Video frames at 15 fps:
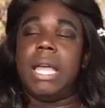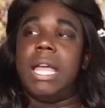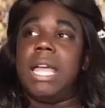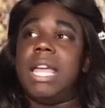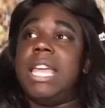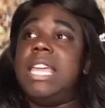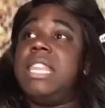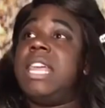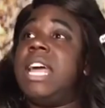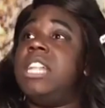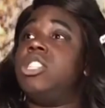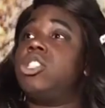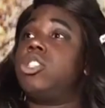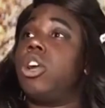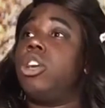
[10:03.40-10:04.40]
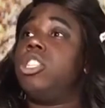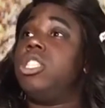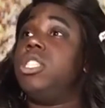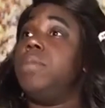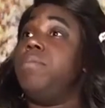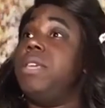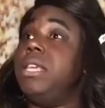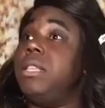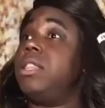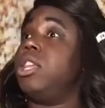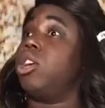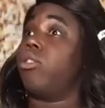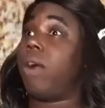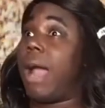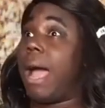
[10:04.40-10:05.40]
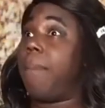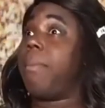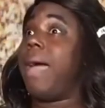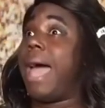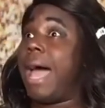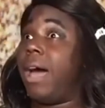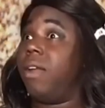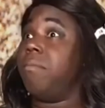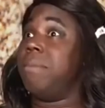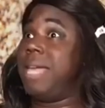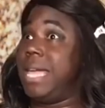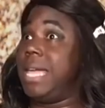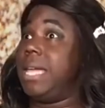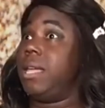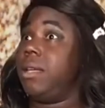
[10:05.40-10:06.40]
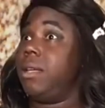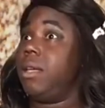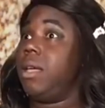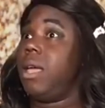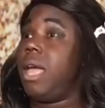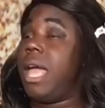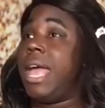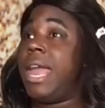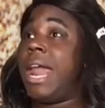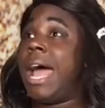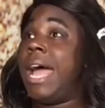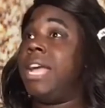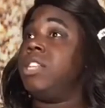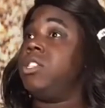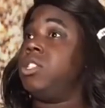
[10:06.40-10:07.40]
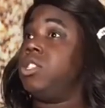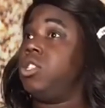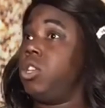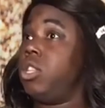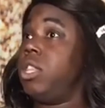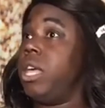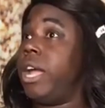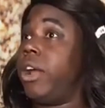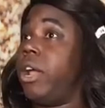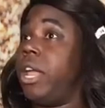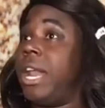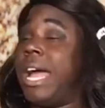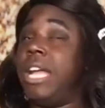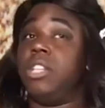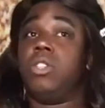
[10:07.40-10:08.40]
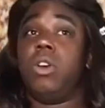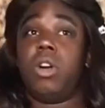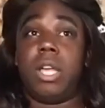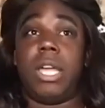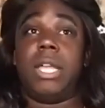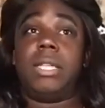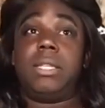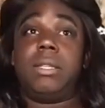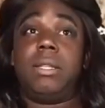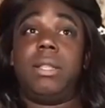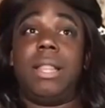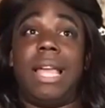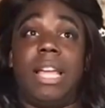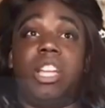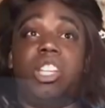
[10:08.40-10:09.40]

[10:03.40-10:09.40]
he then starts to beat the crap out of me. And I stood there and I took it like a